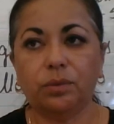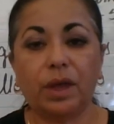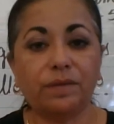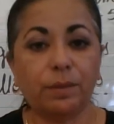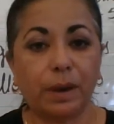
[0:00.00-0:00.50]
we
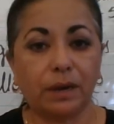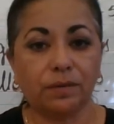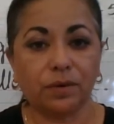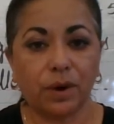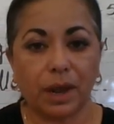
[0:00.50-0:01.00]
have the mind
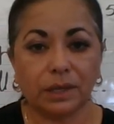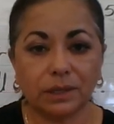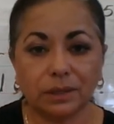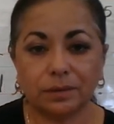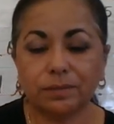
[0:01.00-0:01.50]
of
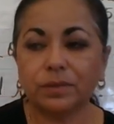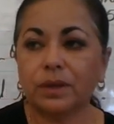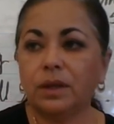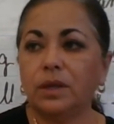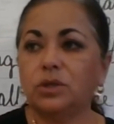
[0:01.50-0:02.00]
Christ
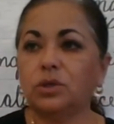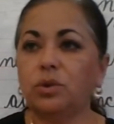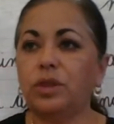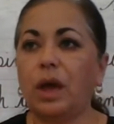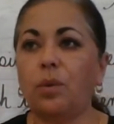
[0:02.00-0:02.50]

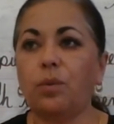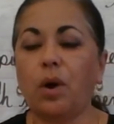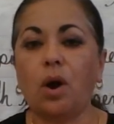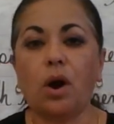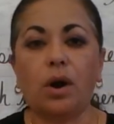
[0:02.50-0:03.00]
so that
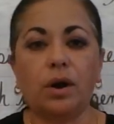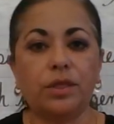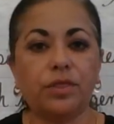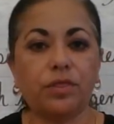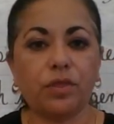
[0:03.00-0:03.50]

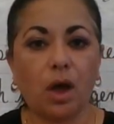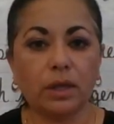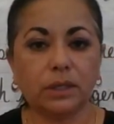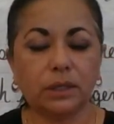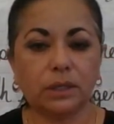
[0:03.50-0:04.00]
our
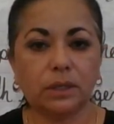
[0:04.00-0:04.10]
thoughts